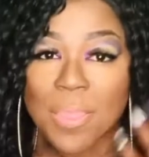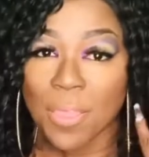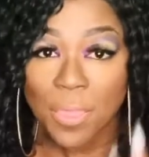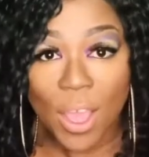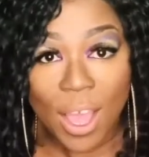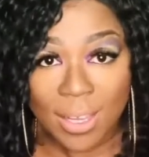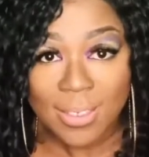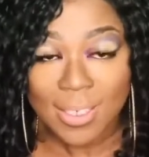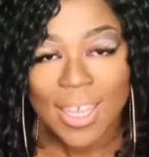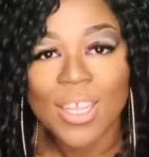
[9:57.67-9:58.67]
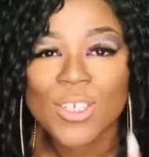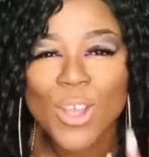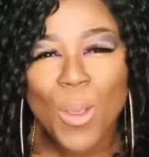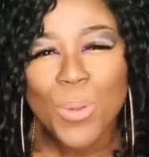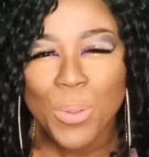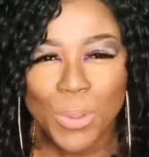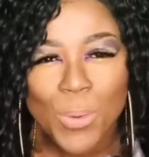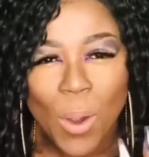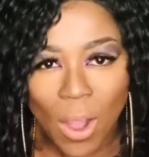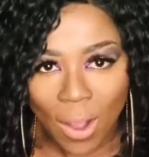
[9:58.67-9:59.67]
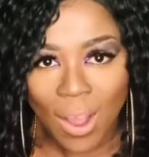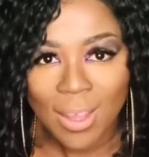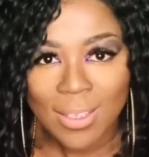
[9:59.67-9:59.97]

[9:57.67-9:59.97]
the third, know who you are,